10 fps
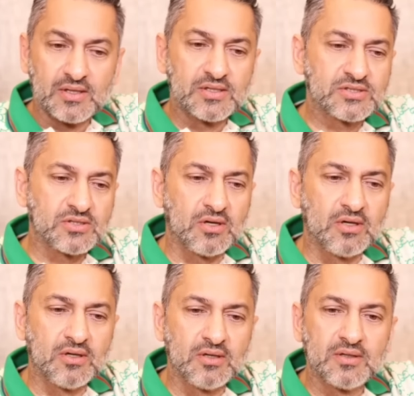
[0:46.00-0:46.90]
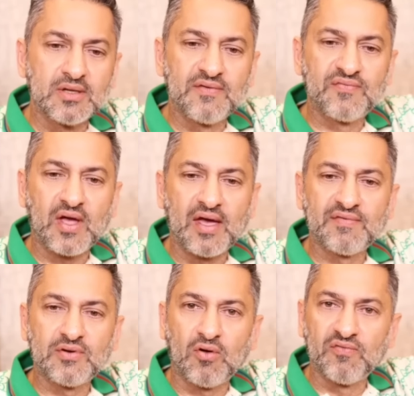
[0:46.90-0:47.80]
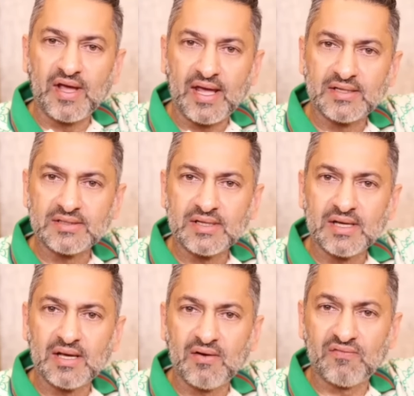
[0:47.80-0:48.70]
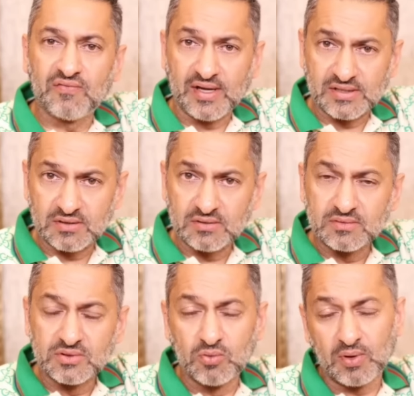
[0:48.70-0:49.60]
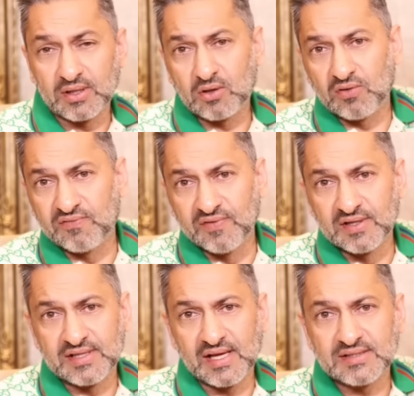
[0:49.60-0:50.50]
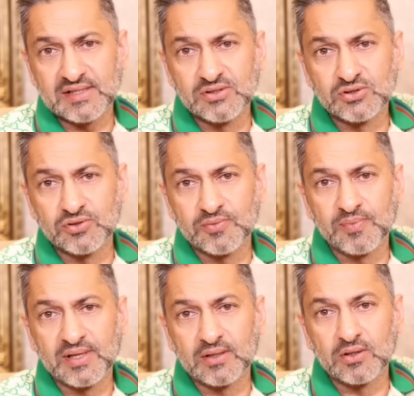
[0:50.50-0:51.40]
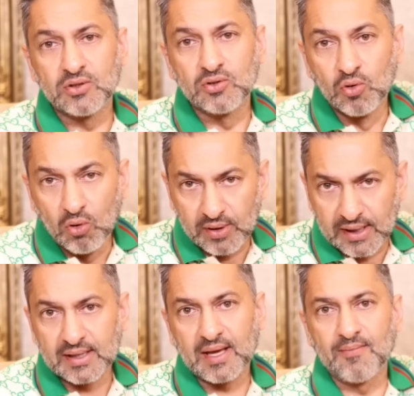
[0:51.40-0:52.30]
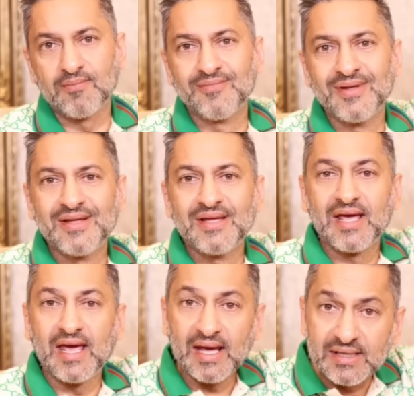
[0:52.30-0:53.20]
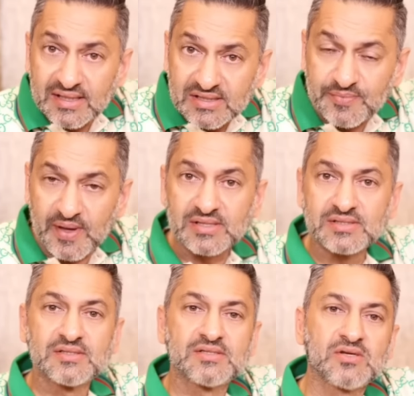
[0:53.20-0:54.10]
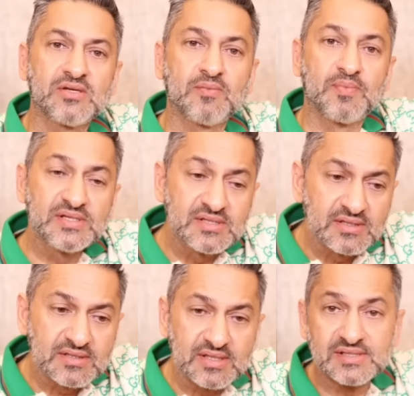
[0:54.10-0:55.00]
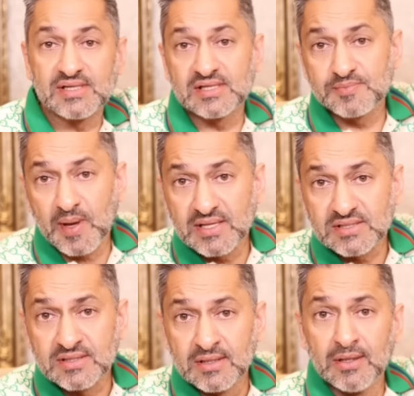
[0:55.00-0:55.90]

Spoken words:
So if you have an overhead of rental, you want to convert that into being your income and expense. So in the business, it's an expense,